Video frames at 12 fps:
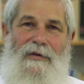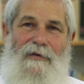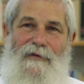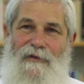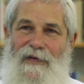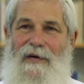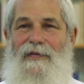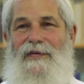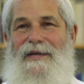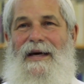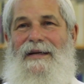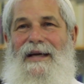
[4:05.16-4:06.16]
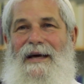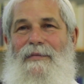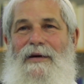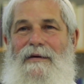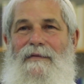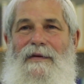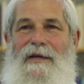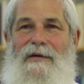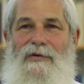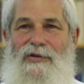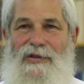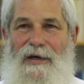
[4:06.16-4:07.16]
the 5th dynamic of
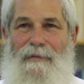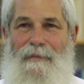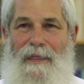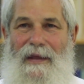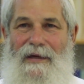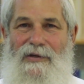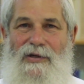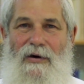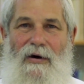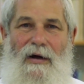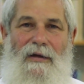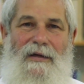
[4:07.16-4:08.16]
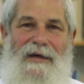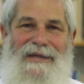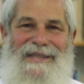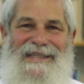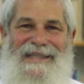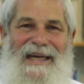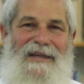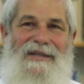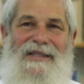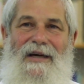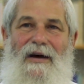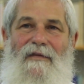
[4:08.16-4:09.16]
leadership is called a
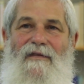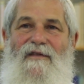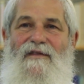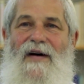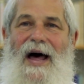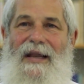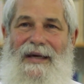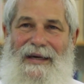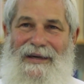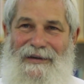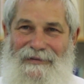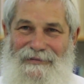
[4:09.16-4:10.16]
sense of folly.